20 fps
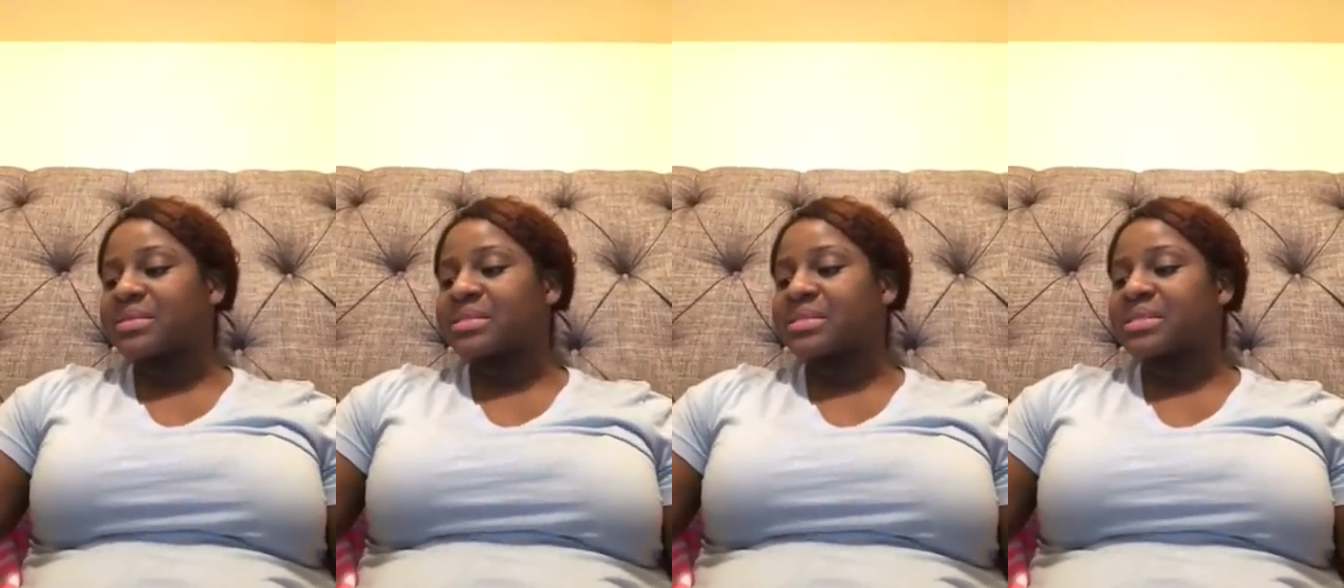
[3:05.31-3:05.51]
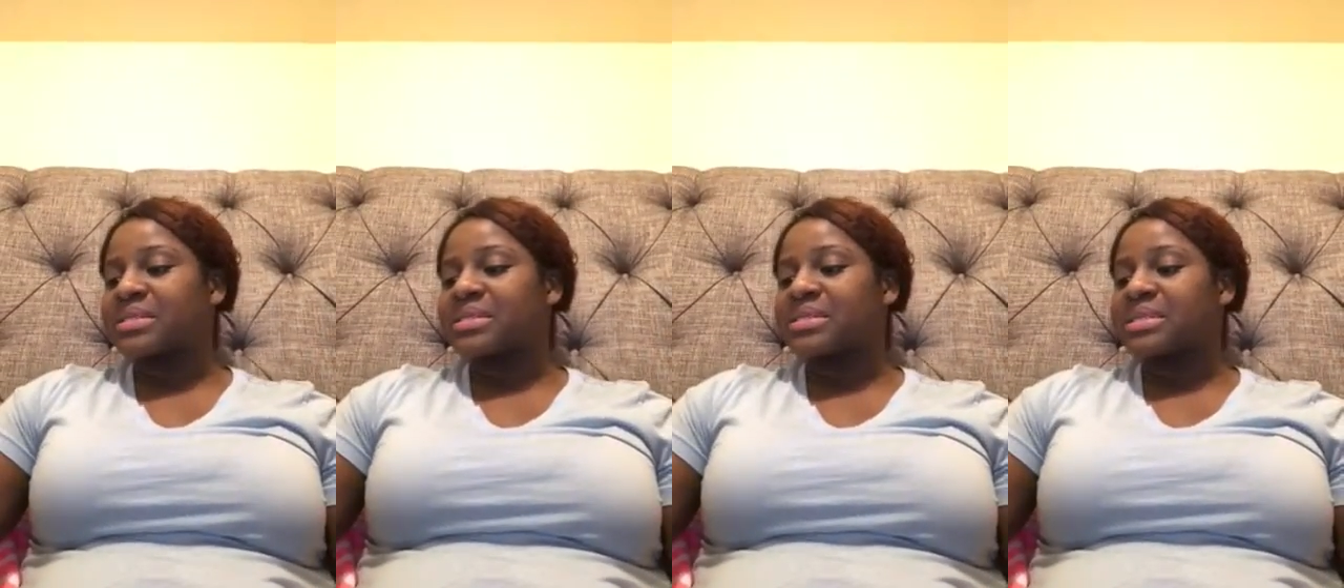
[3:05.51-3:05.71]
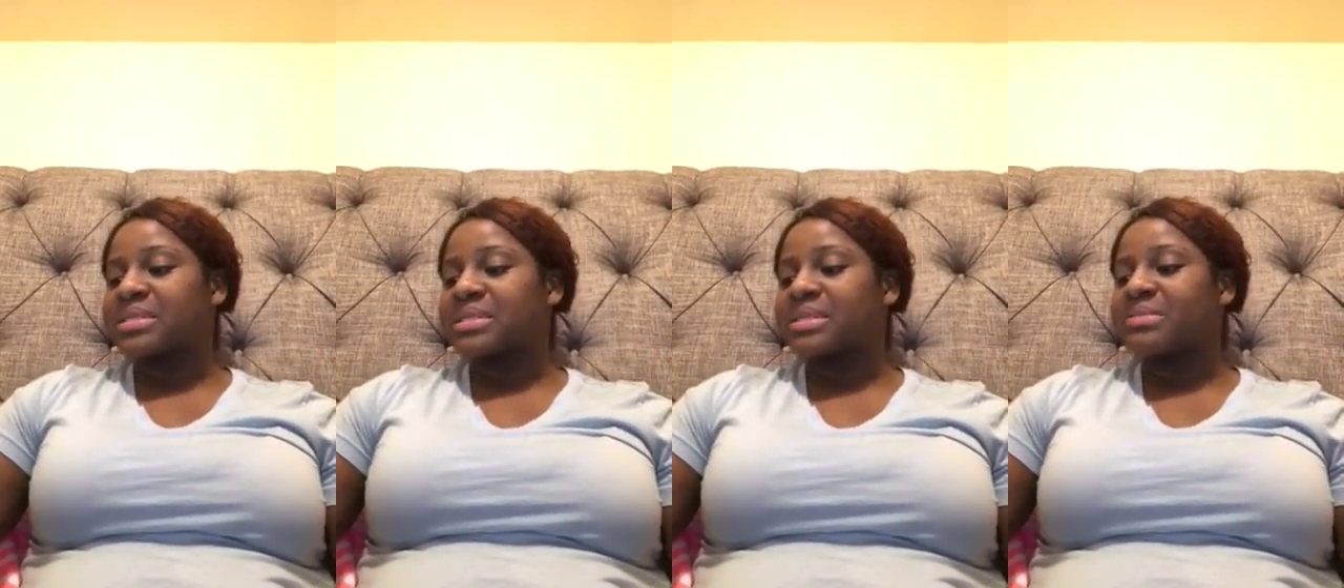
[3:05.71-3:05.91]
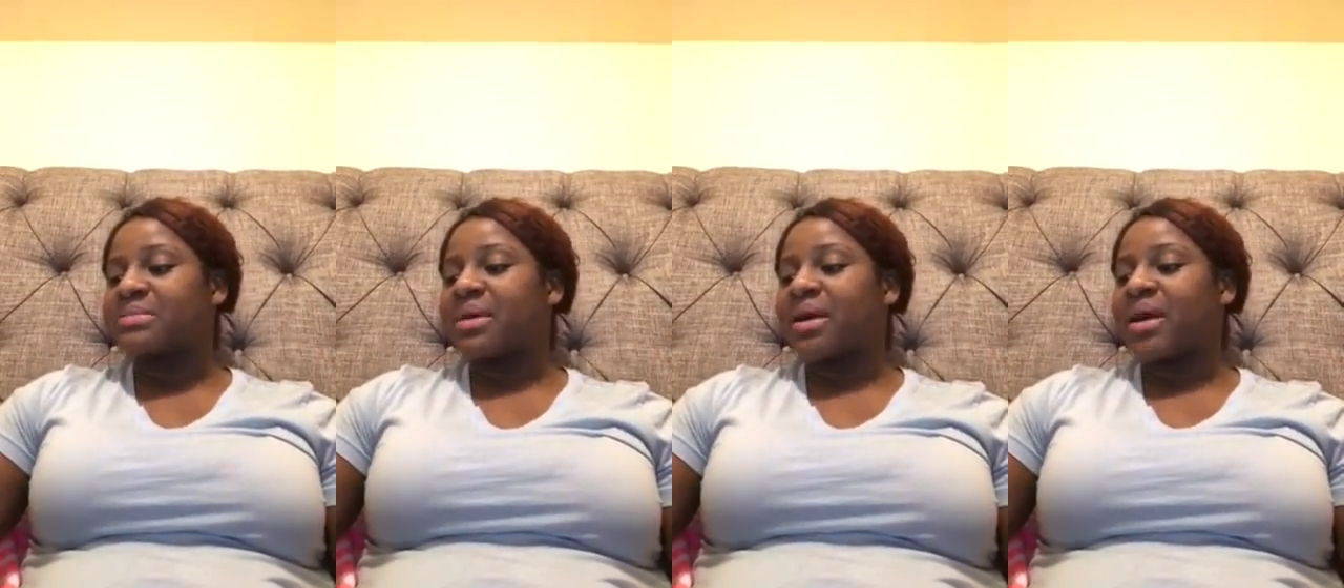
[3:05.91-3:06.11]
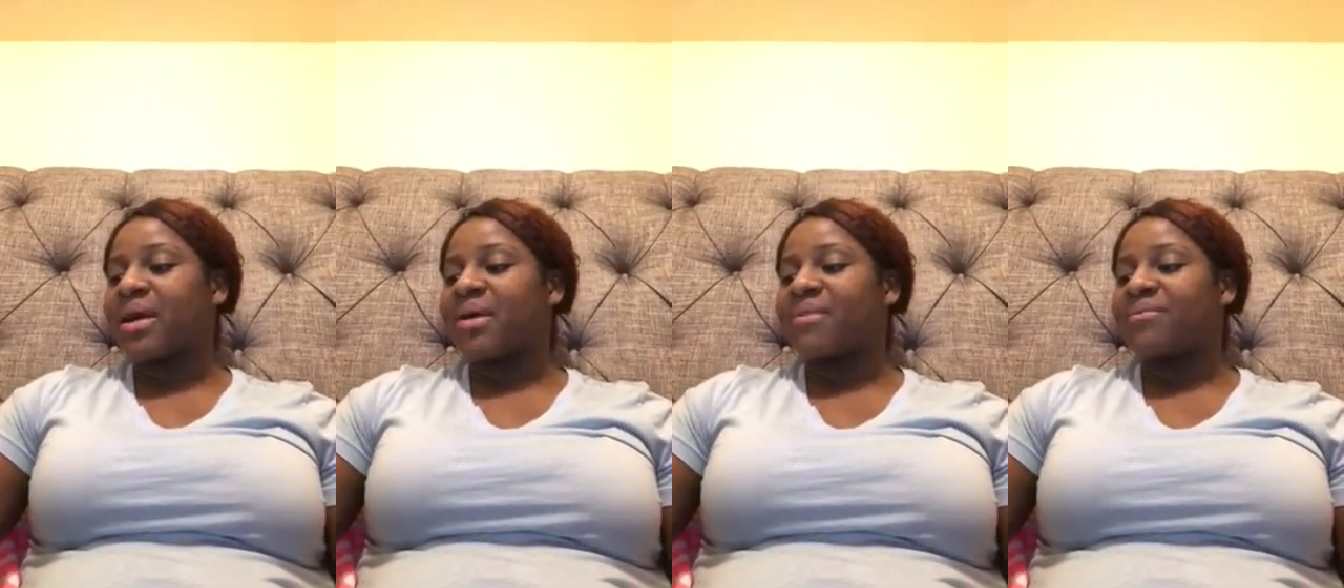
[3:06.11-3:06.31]
is a
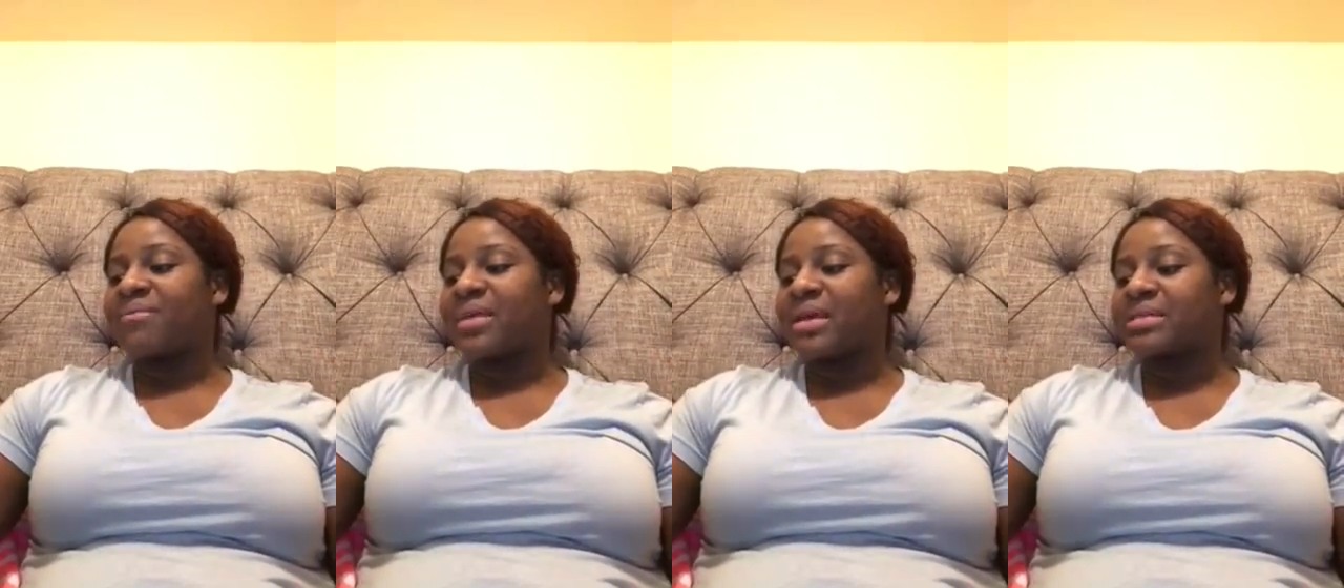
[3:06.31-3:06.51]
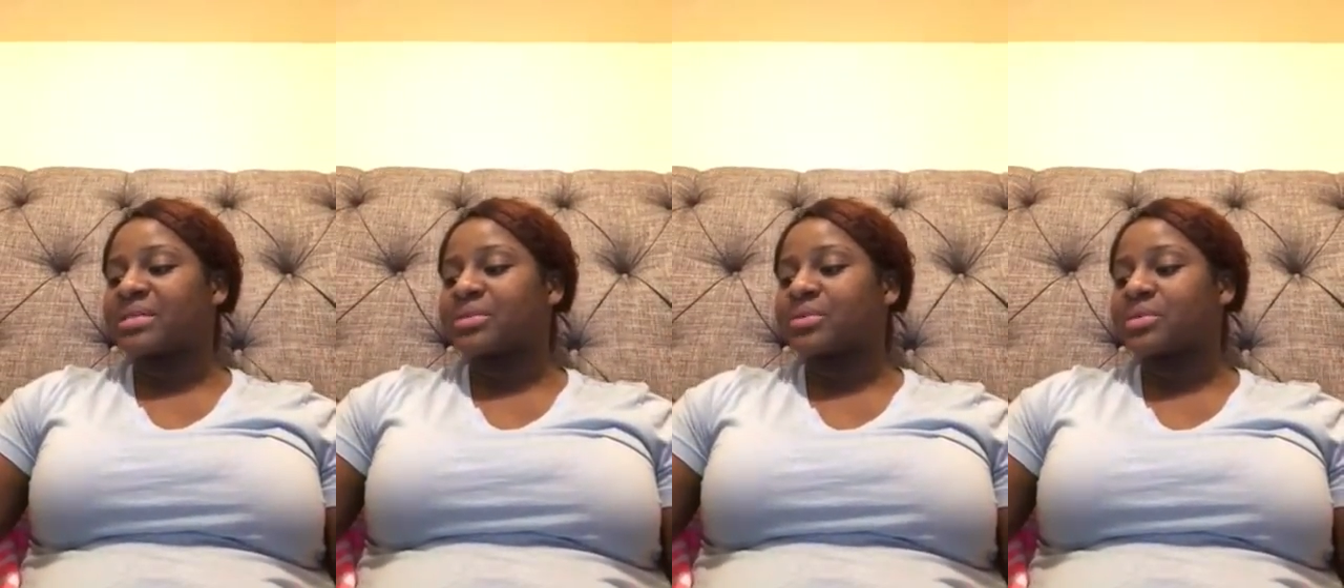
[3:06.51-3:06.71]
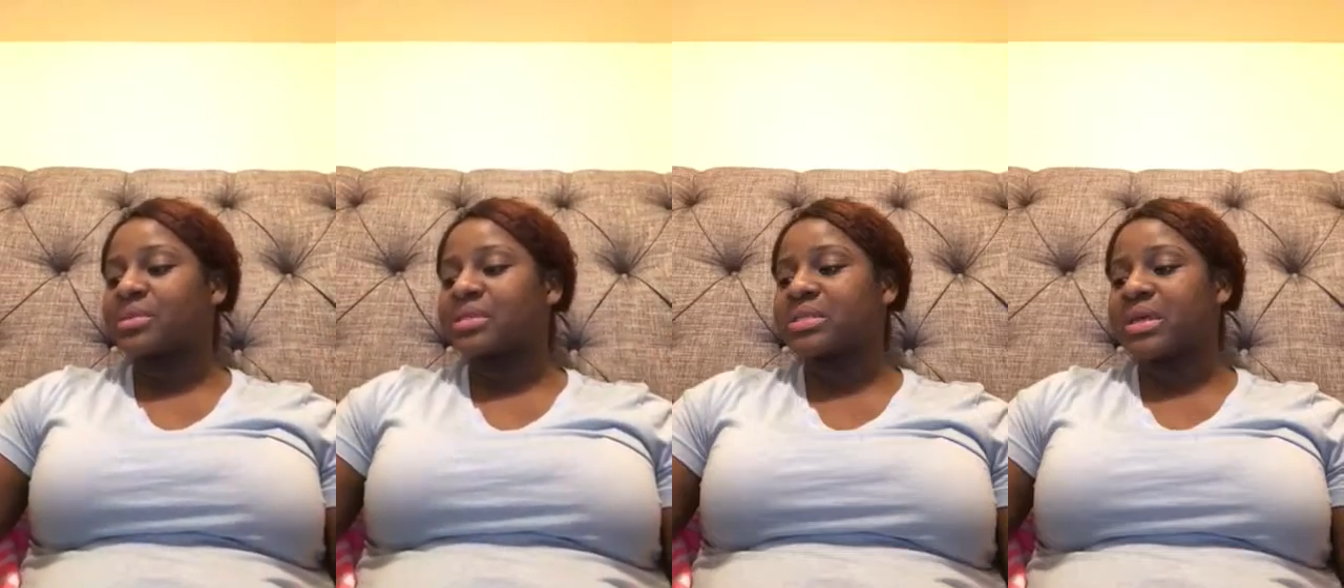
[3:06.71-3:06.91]
system of vessels,